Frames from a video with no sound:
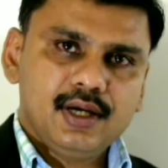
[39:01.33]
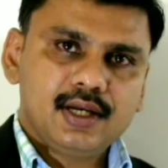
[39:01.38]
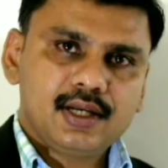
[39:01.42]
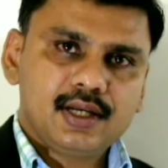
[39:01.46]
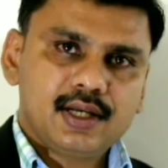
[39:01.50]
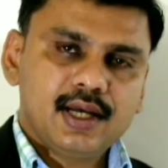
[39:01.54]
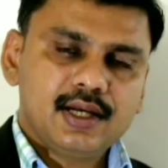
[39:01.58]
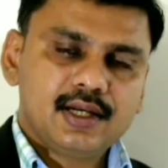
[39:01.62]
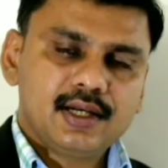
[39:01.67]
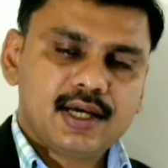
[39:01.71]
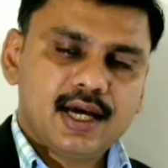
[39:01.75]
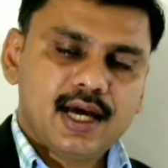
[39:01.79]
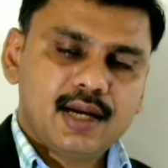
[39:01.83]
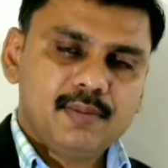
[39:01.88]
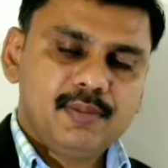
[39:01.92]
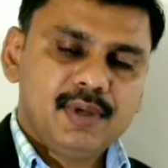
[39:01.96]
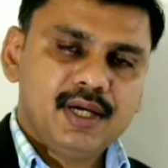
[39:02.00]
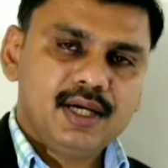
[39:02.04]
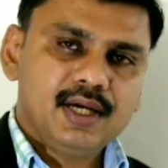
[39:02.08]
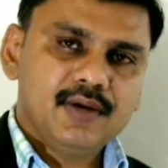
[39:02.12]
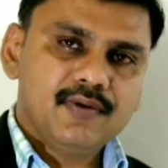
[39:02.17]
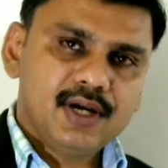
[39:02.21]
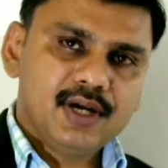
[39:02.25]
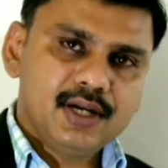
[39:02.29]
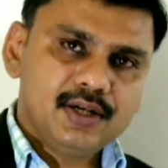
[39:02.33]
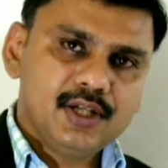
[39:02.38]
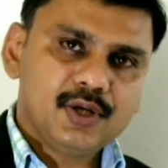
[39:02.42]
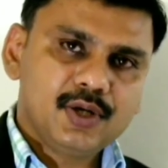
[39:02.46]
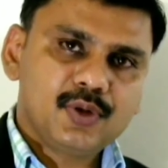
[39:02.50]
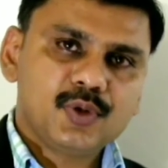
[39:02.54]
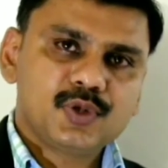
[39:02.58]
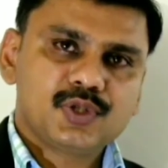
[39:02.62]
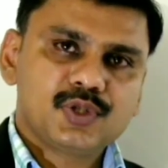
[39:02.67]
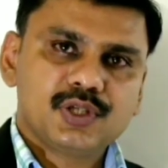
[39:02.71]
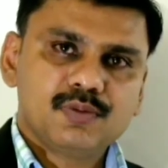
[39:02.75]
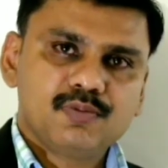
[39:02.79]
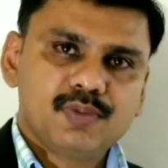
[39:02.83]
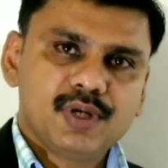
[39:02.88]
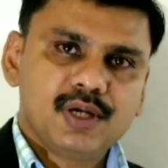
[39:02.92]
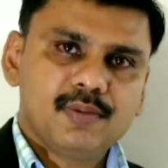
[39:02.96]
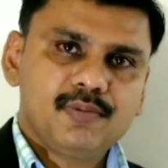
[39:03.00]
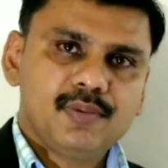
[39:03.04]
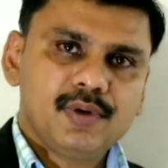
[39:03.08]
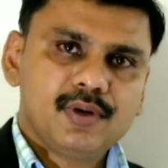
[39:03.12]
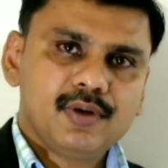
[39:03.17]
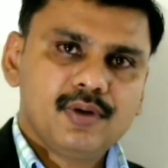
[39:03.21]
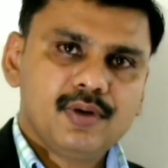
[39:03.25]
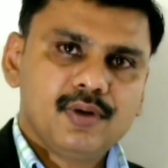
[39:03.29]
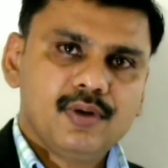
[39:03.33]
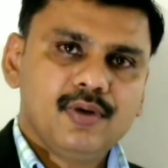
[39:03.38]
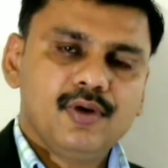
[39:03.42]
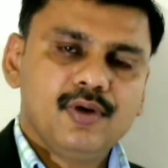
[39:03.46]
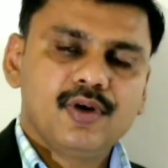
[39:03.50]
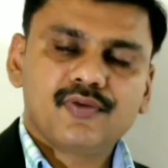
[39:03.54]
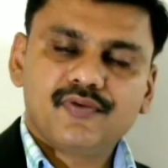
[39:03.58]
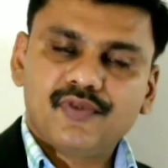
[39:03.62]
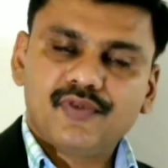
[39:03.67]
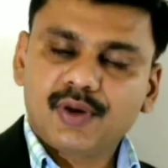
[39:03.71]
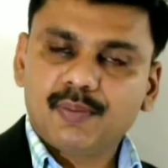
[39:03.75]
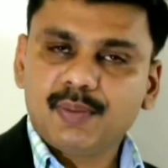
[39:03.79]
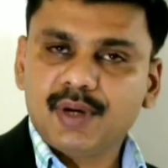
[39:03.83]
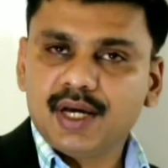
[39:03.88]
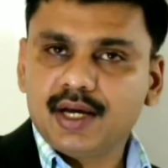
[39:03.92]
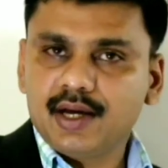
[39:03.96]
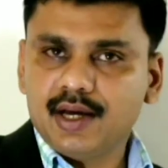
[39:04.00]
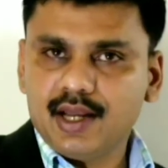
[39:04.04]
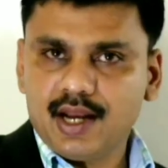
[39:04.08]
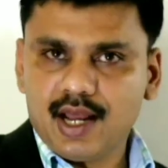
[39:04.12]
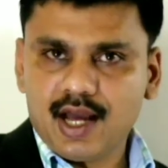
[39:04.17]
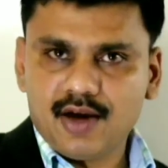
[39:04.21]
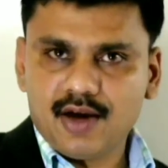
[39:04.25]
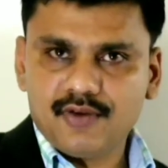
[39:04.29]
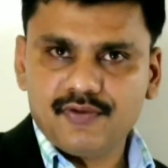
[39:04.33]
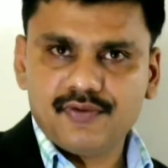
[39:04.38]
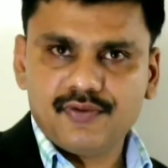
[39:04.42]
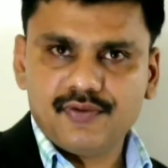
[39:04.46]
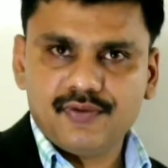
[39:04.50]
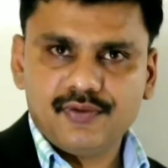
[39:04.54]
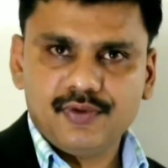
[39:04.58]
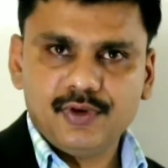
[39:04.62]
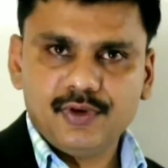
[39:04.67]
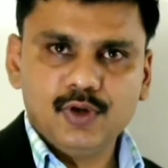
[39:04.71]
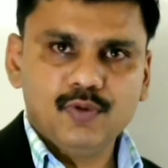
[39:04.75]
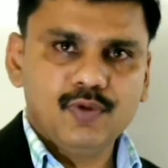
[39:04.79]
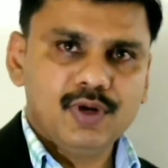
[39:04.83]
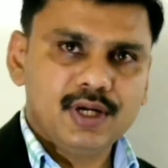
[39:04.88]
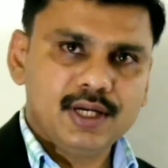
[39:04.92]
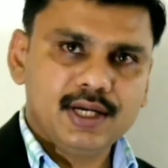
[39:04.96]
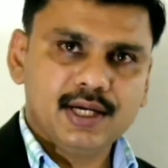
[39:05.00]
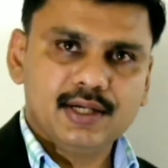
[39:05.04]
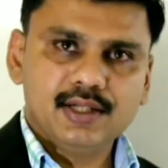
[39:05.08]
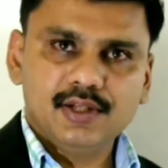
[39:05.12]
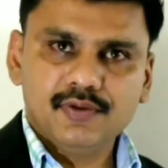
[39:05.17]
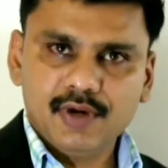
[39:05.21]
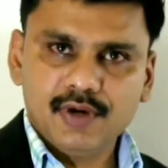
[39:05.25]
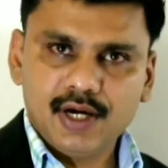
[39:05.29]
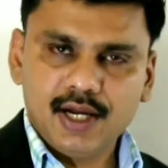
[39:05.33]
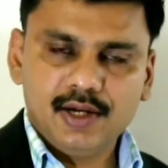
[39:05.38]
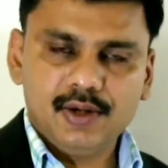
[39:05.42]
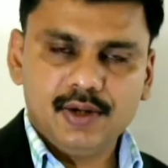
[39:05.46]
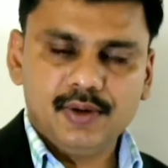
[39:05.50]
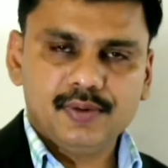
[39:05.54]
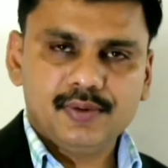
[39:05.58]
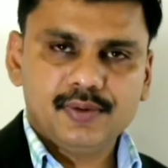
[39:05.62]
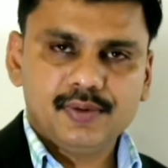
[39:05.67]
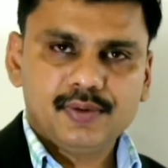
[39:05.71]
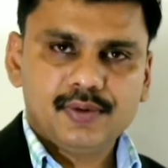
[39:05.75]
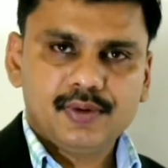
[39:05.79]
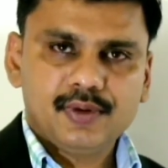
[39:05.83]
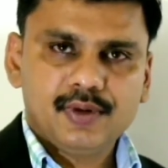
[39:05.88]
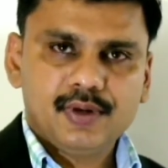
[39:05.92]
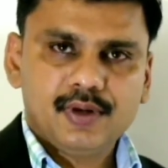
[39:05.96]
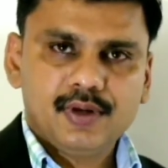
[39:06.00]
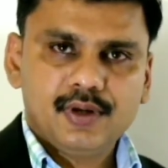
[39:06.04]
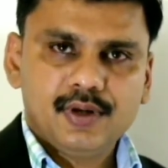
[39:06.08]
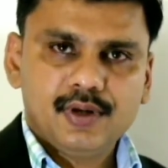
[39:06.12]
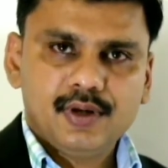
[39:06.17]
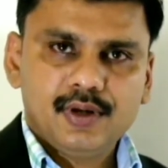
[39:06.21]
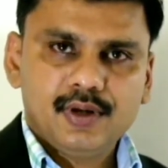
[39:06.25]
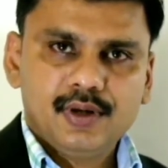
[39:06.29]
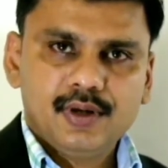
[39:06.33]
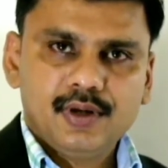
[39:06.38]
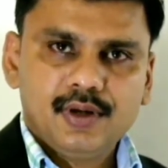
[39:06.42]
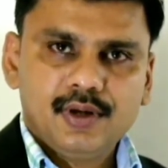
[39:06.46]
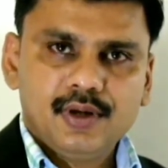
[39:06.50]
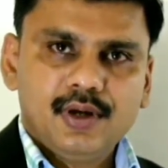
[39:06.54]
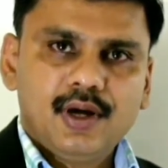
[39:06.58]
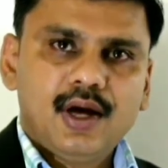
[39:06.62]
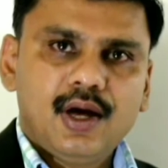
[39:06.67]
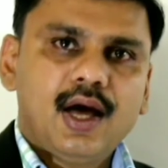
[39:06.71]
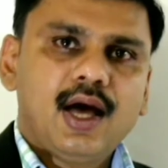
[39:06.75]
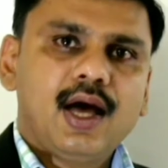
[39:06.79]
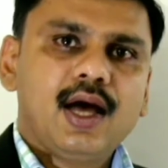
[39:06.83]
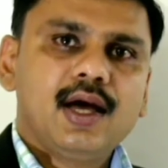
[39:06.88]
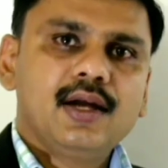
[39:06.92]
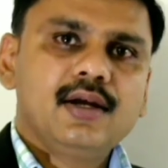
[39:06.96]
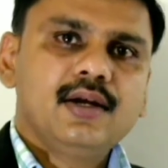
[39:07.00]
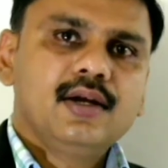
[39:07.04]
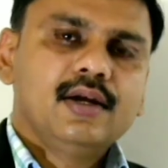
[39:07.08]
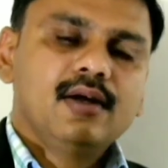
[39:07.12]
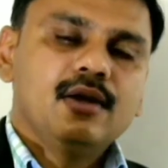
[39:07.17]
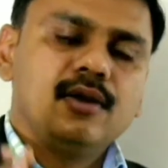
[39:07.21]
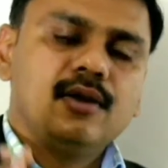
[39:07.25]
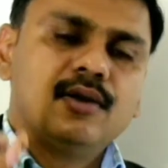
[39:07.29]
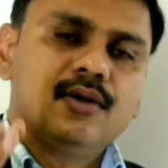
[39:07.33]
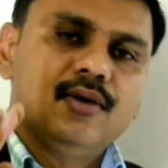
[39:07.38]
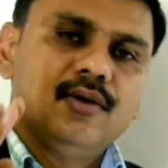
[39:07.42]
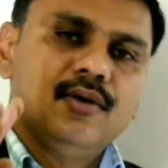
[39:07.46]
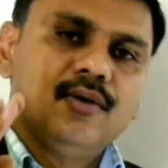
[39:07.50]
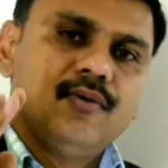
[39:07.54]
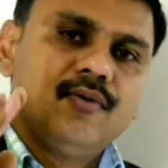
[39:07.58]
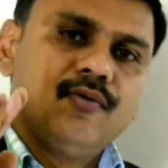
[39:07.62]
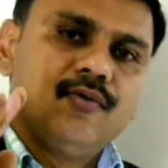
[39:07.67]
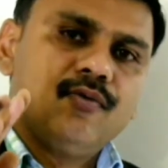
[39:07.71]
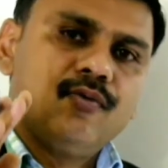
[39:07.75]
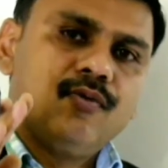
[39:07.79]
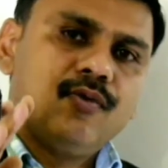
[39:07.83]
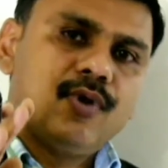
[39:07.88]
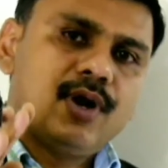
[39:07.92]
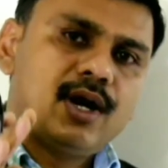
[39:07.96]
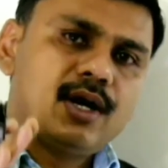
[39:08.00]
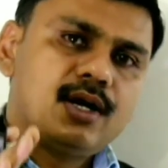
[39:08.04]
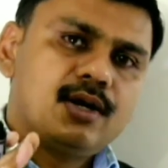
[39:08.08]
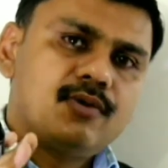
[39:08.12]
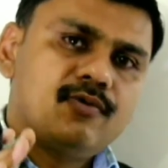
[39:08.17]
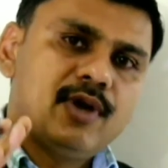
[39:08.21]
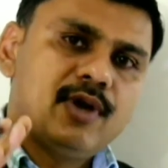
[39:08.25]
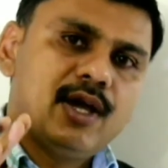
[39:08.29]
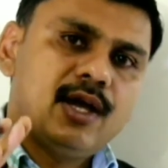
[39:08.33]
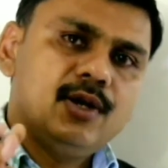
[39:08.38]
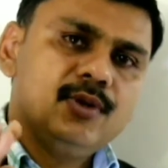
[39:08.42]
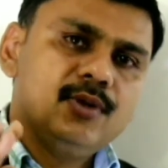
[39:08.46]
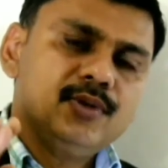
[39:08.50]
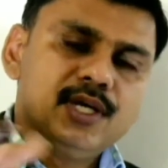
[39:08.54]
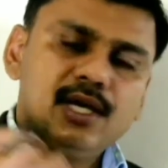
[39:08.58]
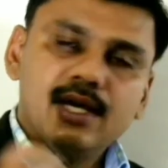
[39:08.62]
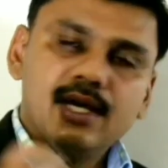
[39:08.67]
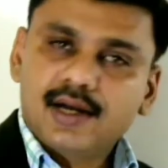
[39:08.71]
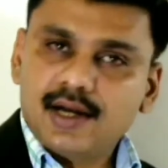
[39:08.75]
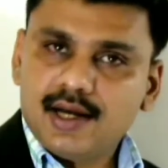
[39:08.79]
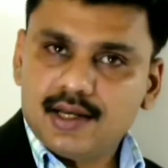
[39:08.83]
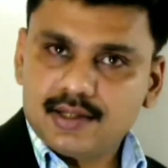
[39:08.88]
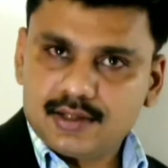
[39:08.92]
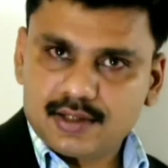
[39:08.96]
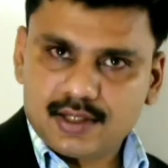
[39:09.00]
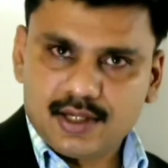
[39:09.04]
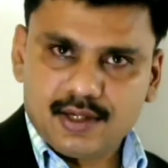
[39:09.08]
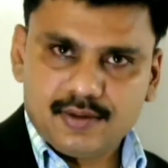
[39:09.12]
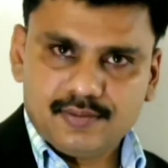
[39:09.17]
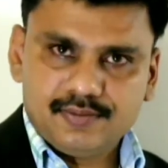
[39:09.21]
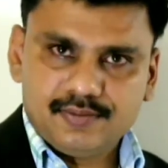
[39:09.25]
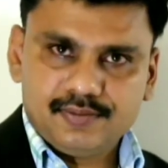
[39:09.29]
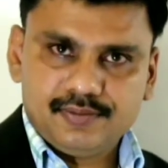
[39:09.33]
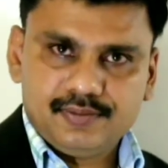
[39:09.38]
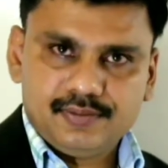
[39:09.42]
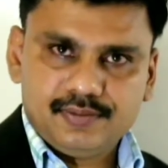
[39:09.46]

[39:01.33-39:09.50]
it can be given in the question paper or from a graph you will get the value, and what value they are asking